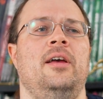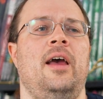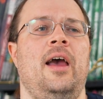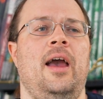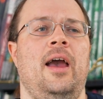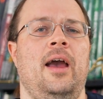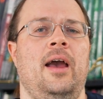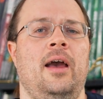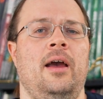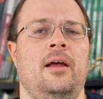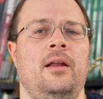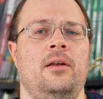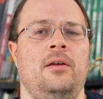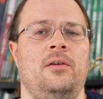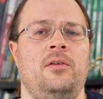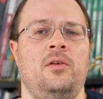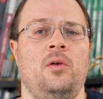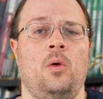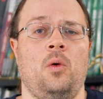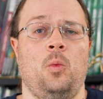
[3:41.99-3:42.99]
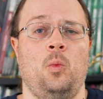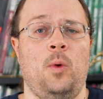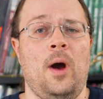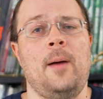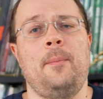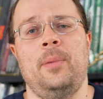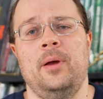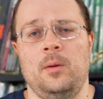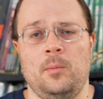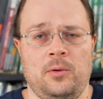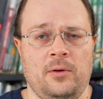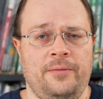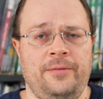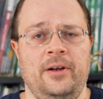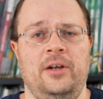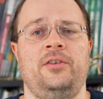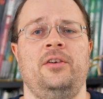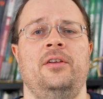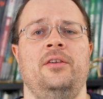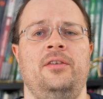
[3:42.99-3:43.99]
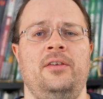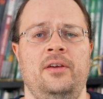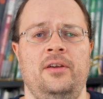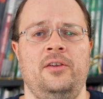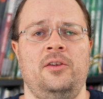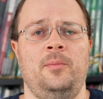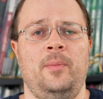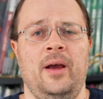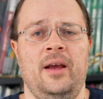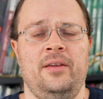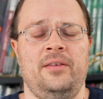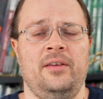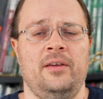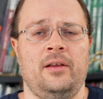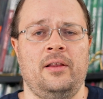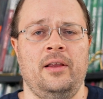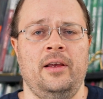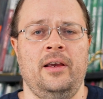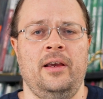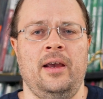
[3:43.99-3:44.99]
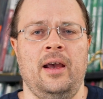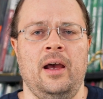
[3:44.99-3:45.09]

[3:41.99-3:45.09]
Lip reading: and your weapon proficiencies, basically.